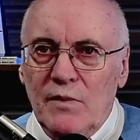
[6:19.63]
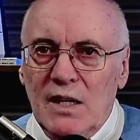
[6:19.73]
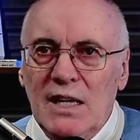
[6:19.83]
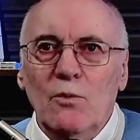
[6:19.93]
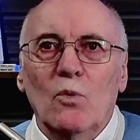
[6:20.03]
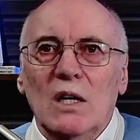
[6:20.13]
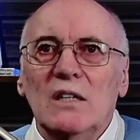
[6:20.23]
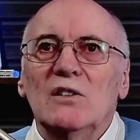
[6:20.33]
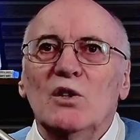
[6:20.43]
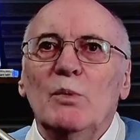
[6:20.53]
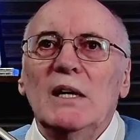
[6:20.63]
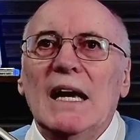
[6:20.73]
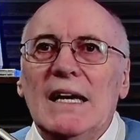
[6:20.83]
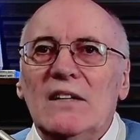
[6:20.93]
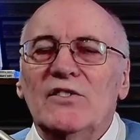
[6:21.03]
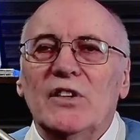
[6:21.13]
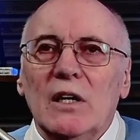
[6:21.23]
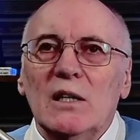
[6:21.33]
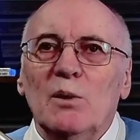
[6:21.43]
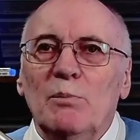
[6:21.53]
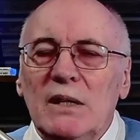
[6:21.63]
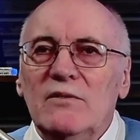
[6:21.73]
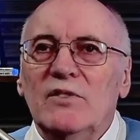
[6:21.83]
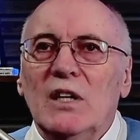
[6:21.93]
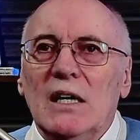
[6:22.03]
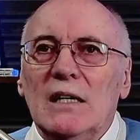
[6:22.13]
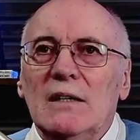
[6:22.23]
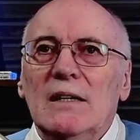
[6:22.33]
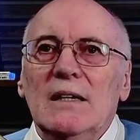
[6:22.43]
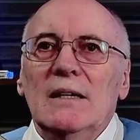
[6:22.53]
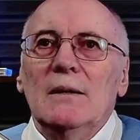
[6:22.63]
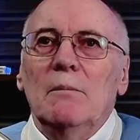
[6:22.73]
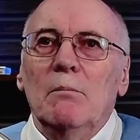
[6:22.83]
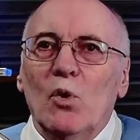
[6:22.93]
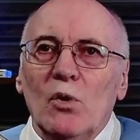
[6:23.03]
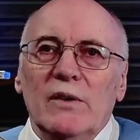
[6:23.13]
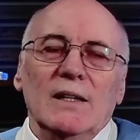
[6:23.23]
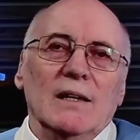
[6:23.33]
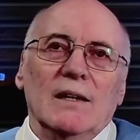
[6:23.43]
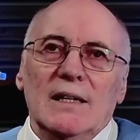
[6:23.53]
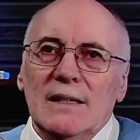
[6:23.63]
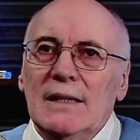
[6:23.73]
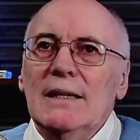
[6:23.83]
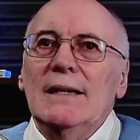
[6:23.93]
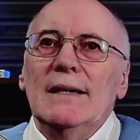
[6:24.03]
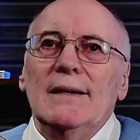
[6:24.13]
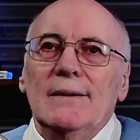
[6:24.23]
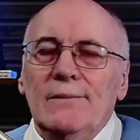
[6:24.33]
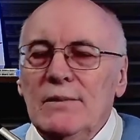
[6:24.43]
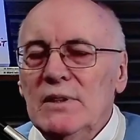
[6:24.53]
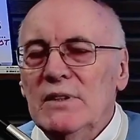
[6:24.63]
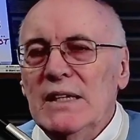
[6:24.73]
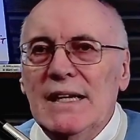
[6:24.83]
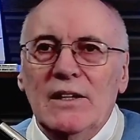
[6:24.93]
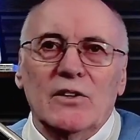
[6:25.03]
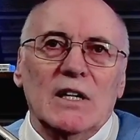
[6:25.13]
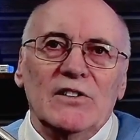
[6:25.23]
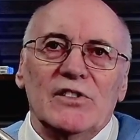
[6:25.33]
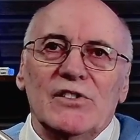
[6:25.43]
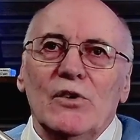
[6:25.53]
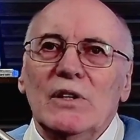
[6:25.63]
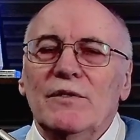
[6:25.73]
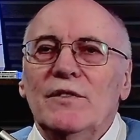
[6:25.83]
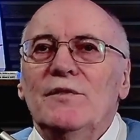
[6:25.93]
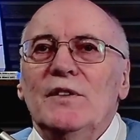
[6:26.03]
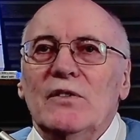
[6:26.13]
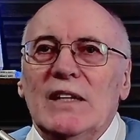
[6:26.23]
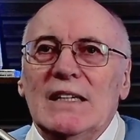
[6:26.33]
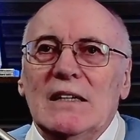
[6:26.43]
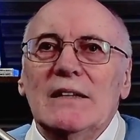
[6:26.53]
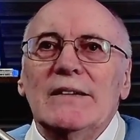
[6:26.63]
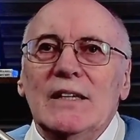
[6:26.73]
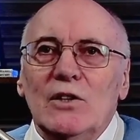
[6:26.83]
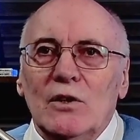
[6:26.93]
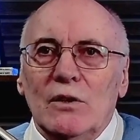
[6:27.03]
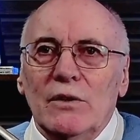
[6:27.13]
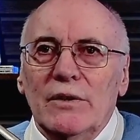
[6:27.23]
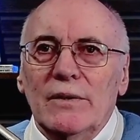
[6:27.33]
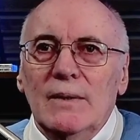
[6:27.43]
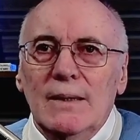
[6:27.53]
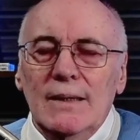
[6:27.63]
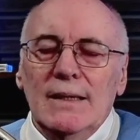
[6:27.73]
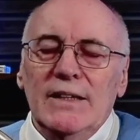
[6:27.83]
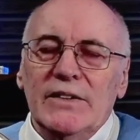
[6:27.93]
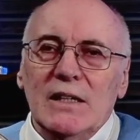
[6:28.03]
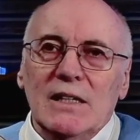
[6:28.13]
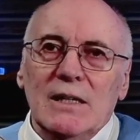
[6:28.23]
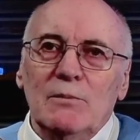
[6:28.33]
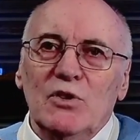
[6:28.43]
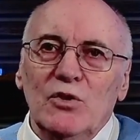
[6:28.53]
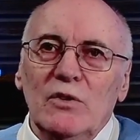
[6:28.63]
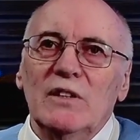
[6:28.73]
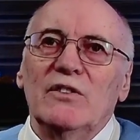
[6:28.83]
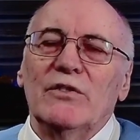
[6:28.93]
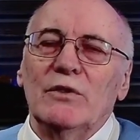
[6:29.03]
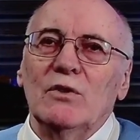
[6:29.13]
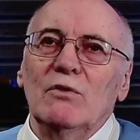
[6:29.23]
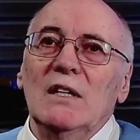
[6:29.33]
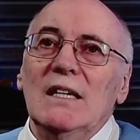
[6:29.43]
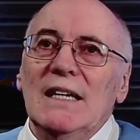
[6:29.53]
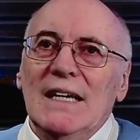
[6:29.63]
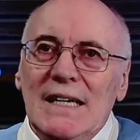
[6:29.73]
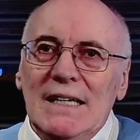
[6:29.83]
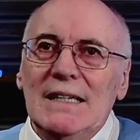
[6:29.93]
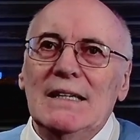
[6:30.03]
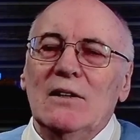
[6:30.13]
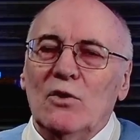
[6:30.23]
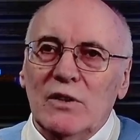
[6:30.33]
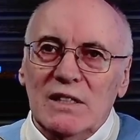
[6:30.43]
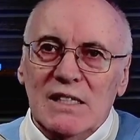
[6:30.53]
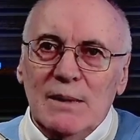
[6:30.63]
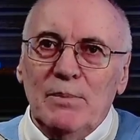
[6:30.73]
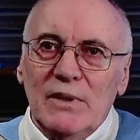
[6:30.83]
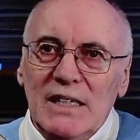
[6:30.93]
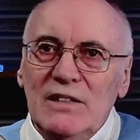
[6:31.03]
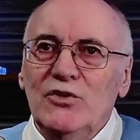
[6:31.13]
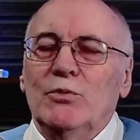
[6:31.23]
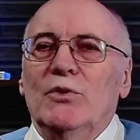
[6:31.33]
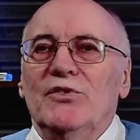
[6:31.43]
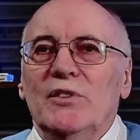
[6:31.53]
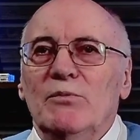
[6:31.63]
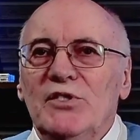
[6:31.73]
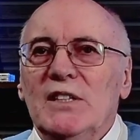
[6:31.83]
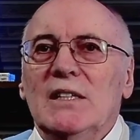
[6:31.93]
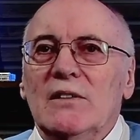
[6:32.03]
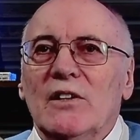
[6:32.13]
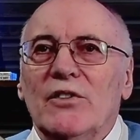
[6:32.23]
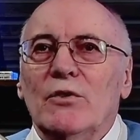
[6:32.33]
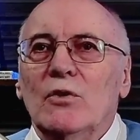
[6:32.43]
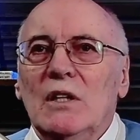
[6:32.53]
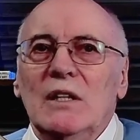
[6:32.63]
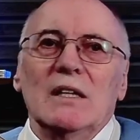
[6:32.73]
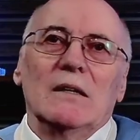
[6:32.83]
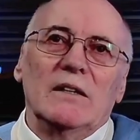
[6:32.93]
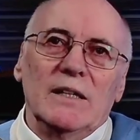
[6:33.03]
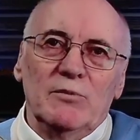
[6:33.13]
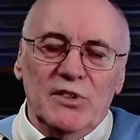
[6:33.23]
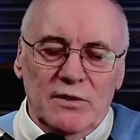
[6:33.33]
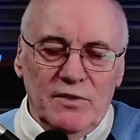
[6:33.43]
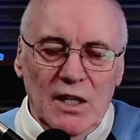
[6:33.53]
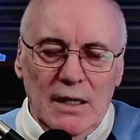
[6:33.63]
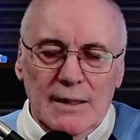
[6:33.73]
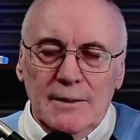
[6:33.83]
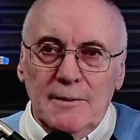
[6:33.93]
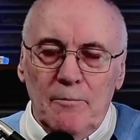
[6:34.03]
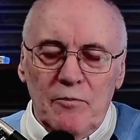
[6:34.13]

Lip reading: He wanted to be as God, above God, more than God. The Antichrist is going to fulfill that on the earth. He's going to come to the throne in, or the temple in Jerusalem, sit on the throne and declare himself God.